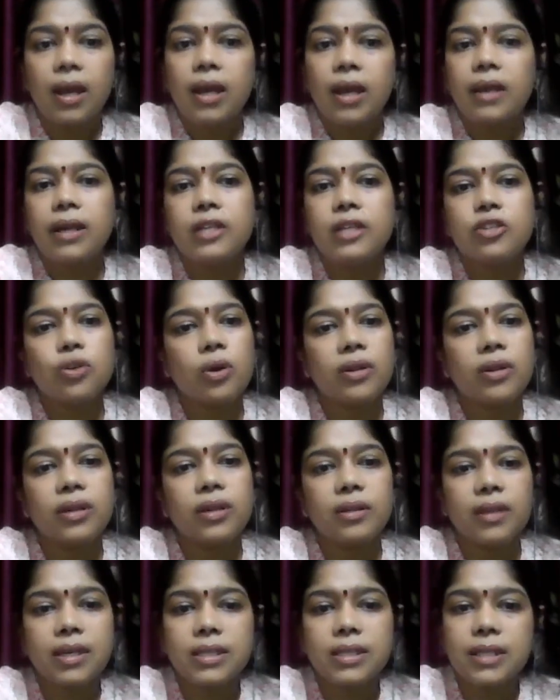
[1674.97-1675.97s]
Rest all the
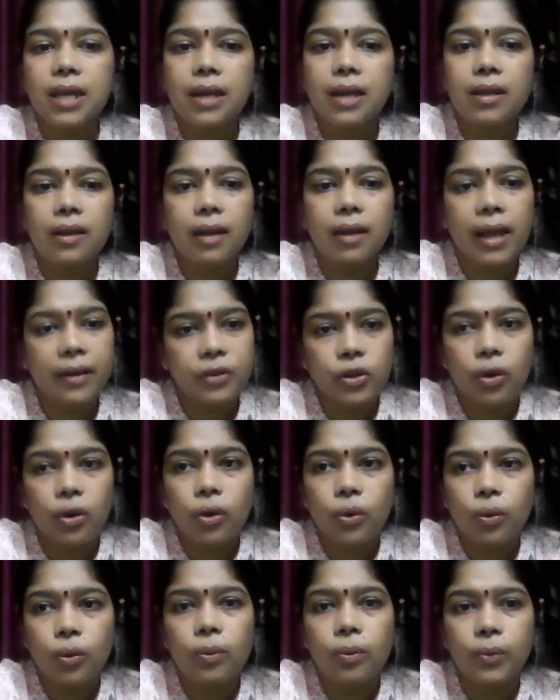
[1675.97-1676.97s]
things are at your
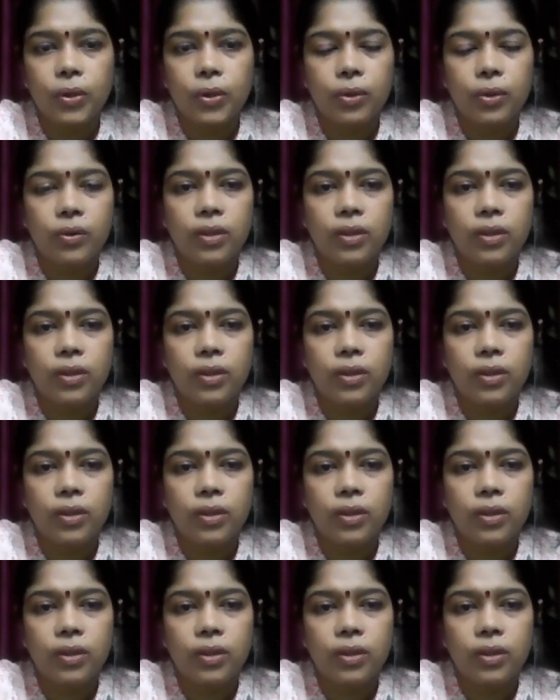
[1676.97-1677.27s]
home.